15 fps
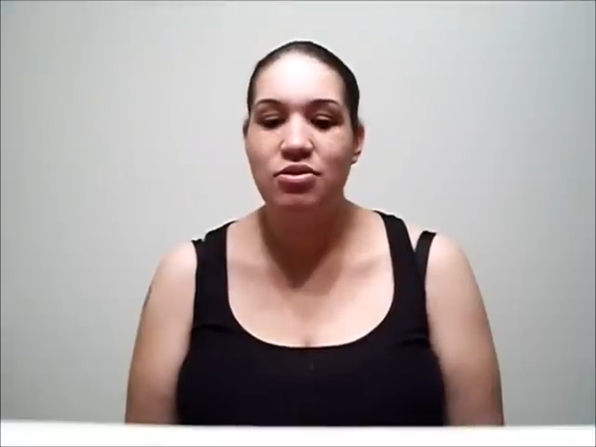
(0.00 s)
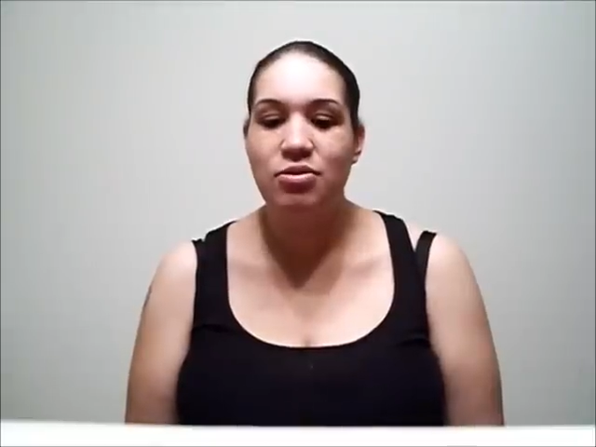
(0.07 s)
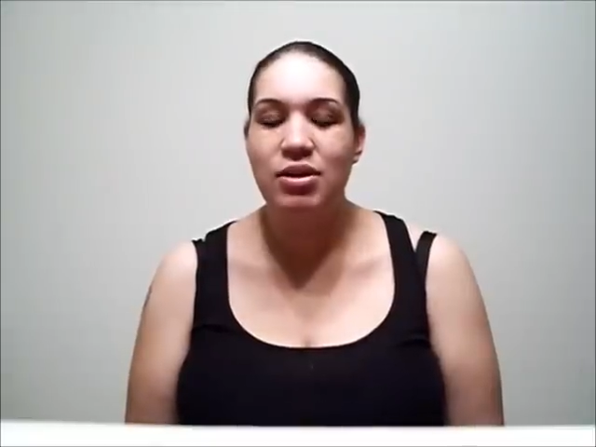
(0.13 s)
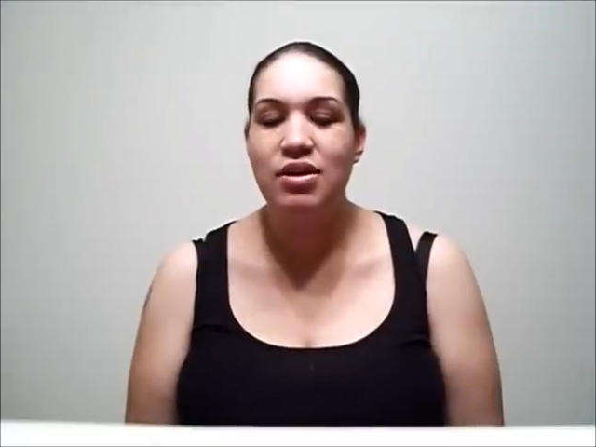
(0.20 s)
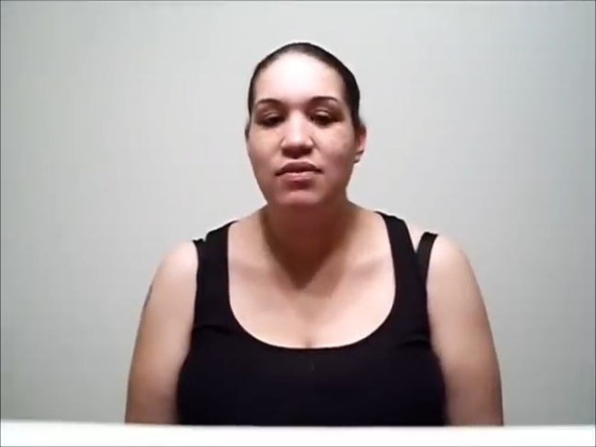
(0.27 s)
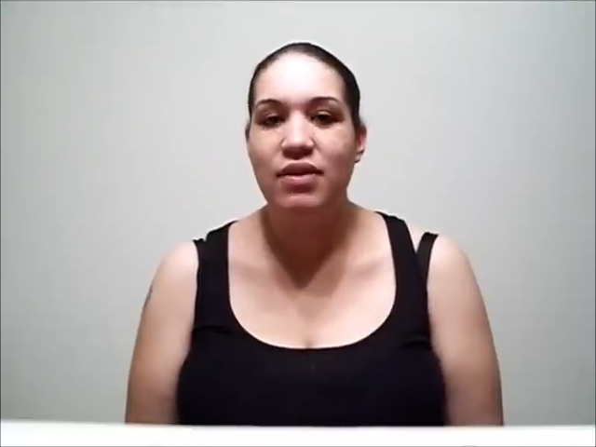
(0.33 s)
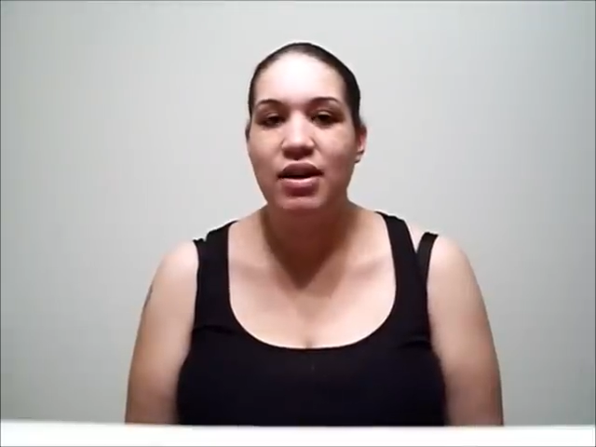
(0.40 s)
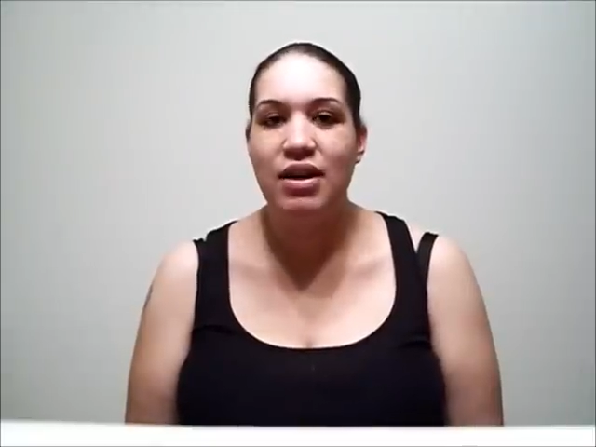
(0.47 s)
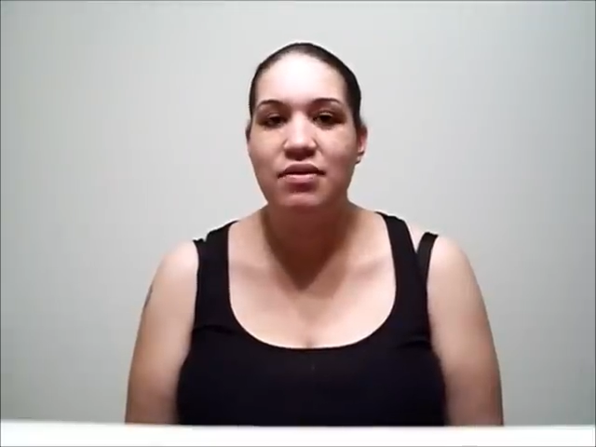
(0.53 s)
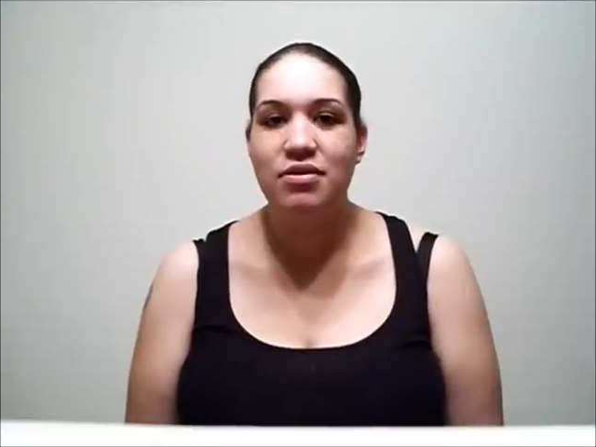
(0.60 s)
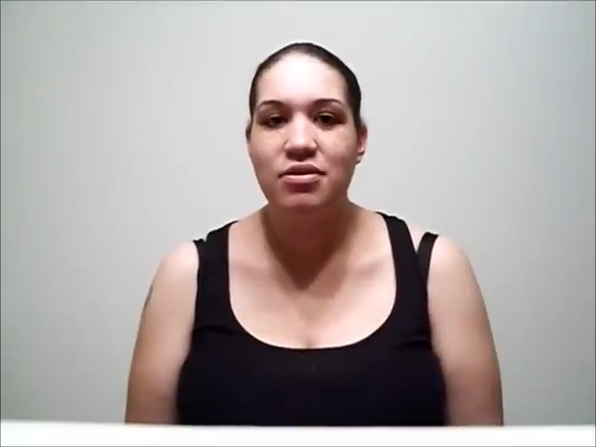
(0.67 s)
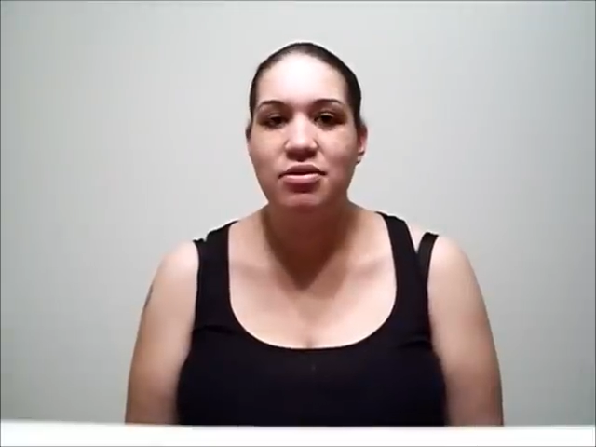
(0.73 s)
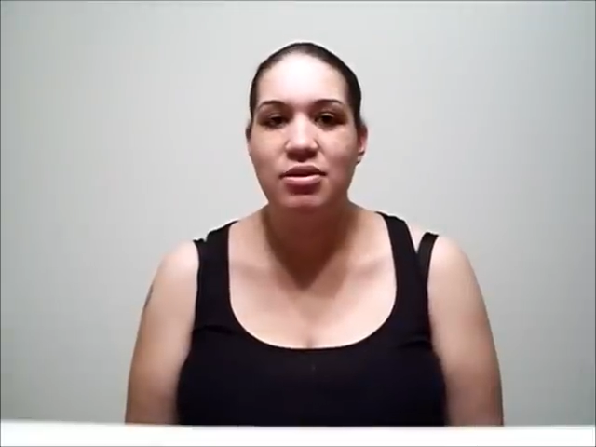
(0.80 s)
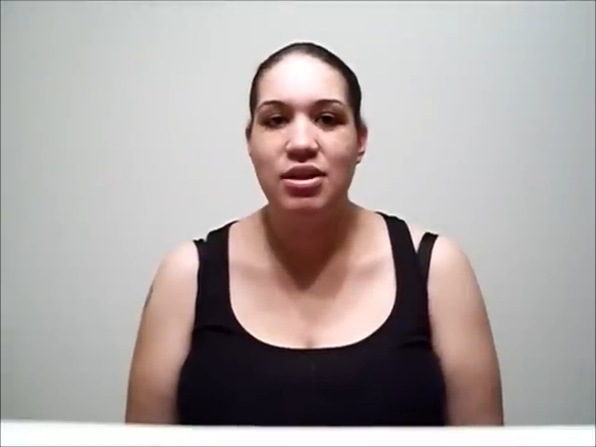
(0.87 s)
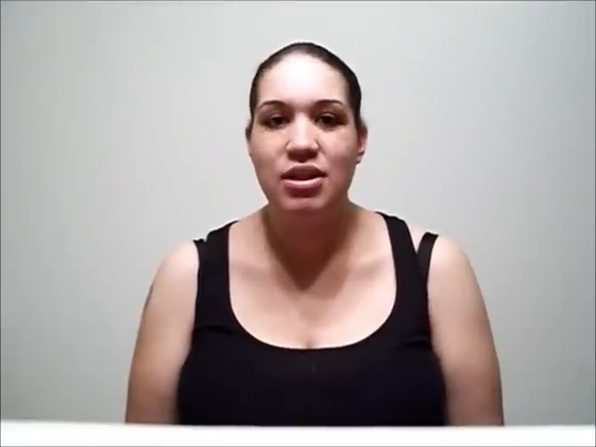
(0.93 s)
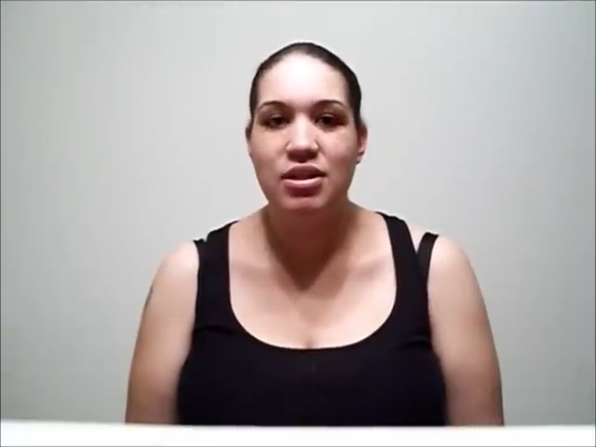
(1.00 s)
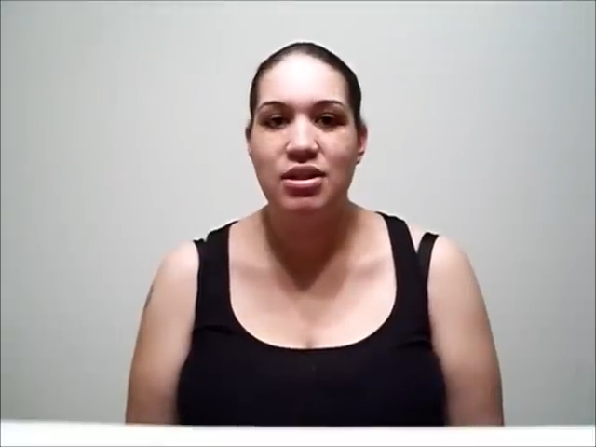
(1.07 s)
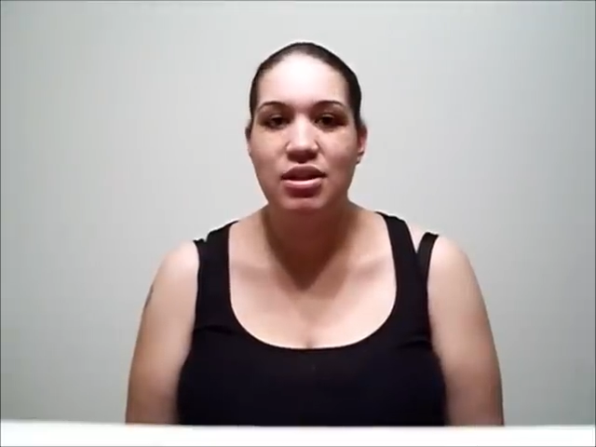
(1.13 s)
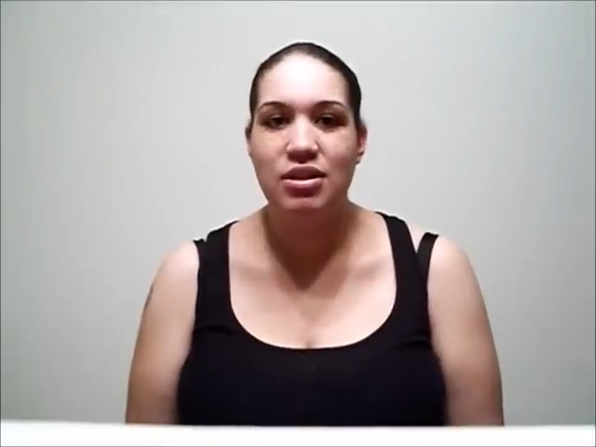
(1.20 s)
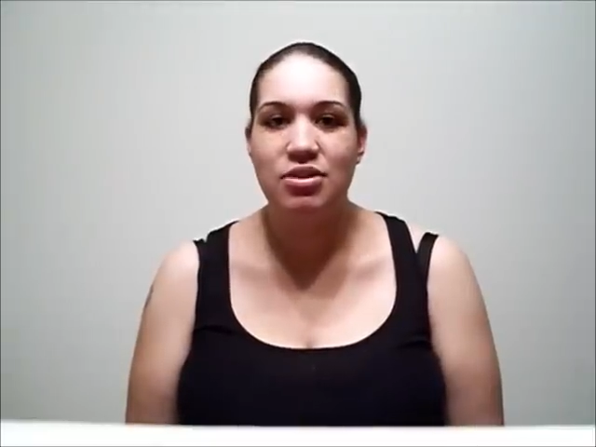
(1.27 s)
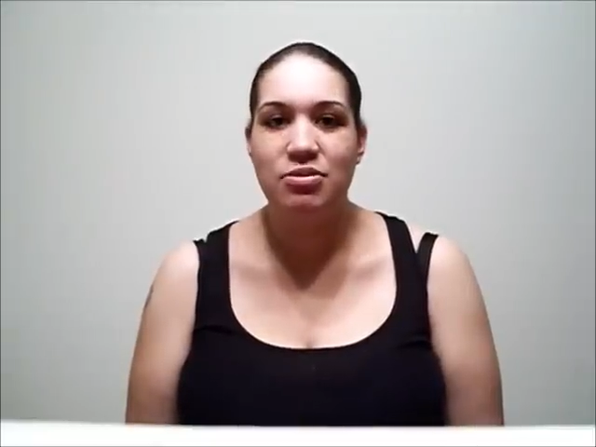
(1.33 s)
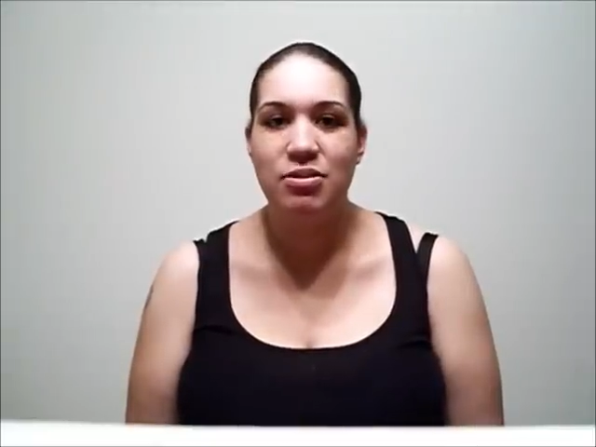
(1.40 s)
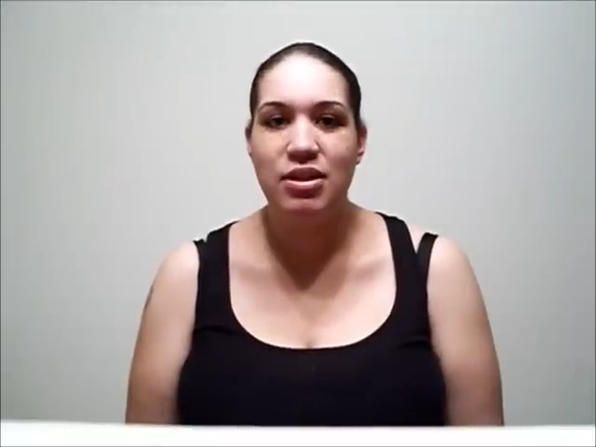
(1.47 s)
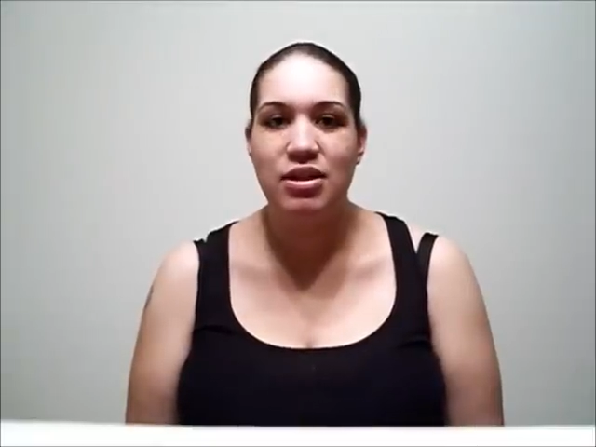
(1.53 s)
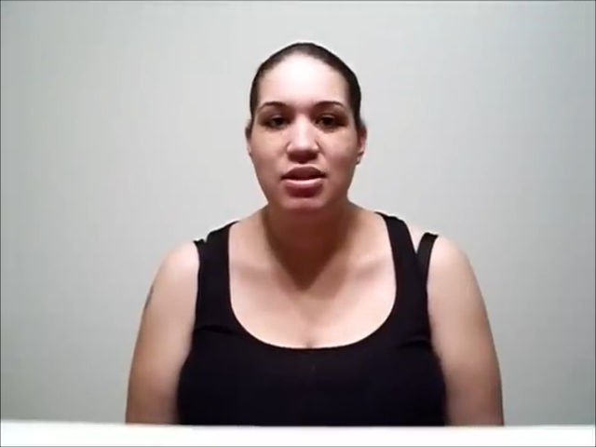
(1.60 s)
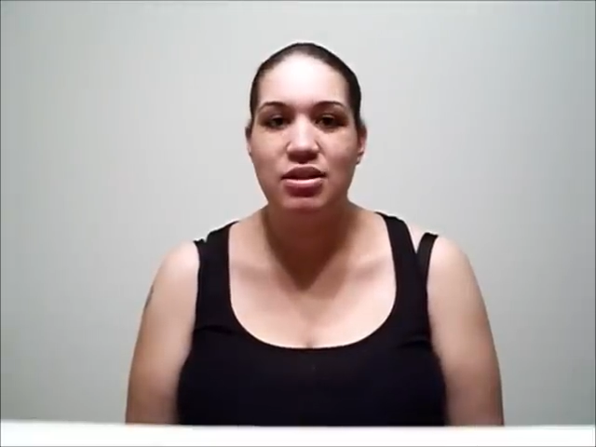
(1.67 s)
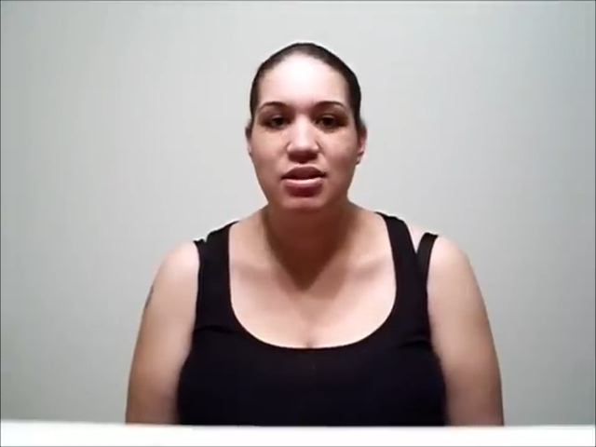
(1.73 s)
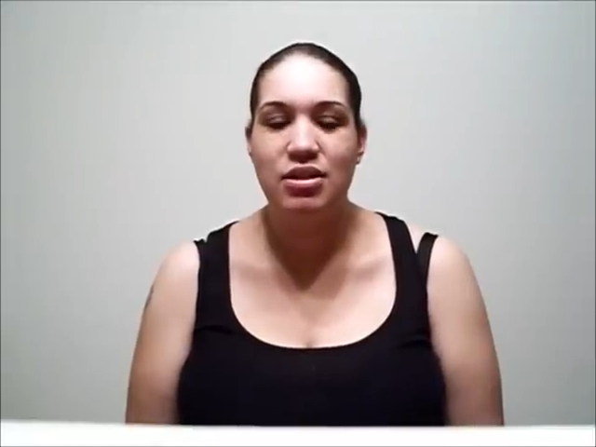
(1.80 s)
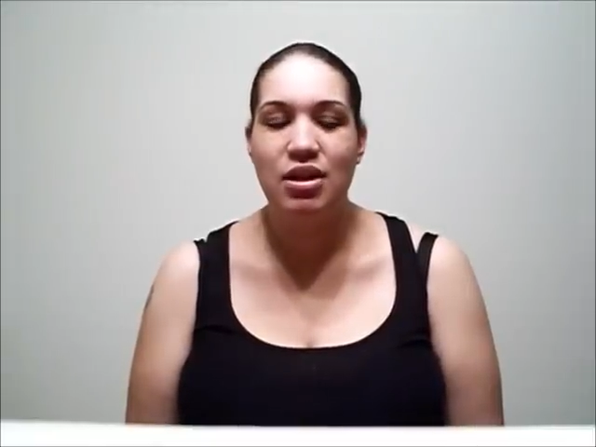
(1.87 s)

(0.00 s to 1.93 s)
25 or 26 weeks,